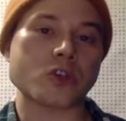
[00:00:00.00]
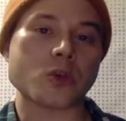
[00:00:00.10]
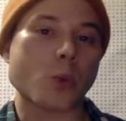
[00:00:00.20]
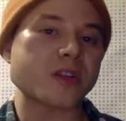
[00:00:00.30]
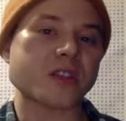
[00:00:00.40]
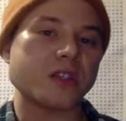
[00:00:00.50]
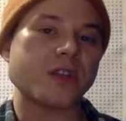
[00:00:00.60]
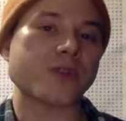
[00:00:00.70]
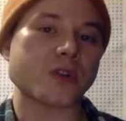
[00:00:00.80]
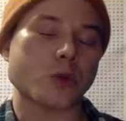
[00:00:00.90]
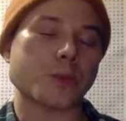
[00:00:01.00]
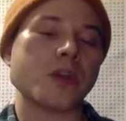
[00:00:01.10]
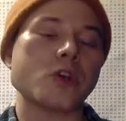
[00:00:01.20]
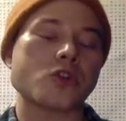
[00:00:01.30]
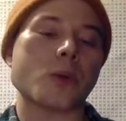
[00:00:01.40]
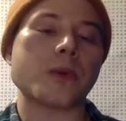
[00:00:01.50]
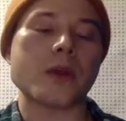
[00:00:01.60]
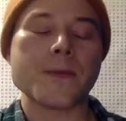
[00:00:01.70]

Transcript: So what's the difference with pleiotropy?